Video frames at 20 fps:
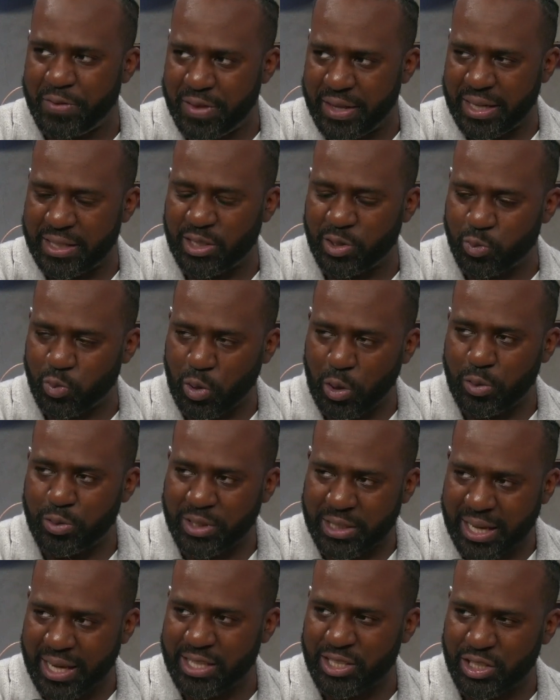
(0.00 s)
this
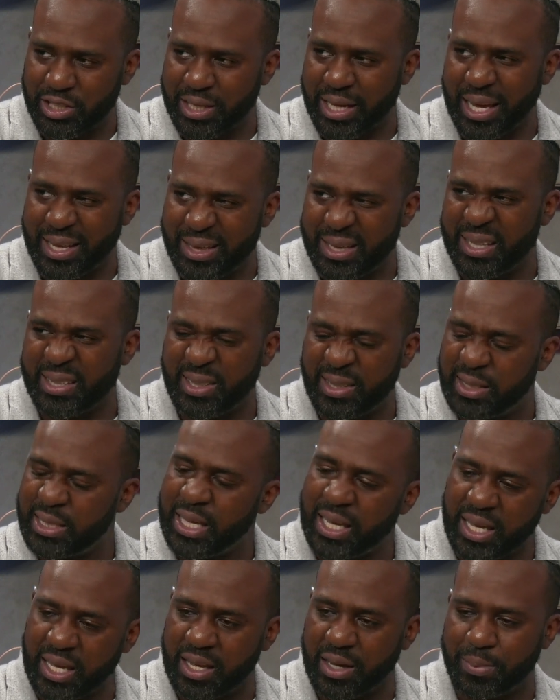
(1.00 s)
rotation and this
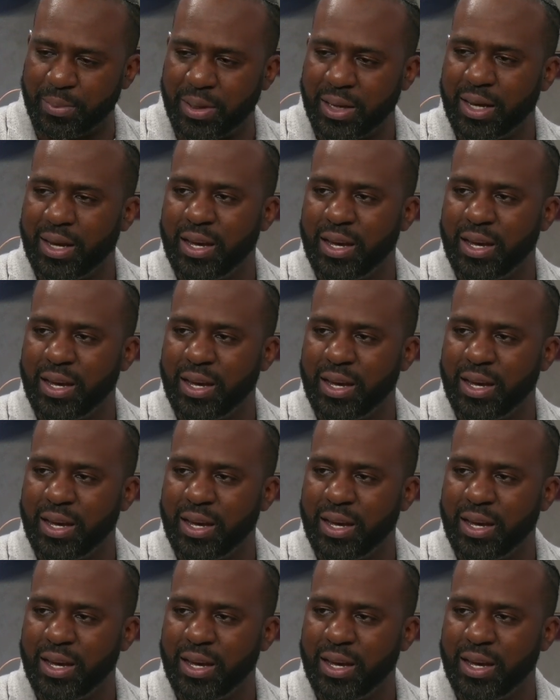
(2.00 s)
team,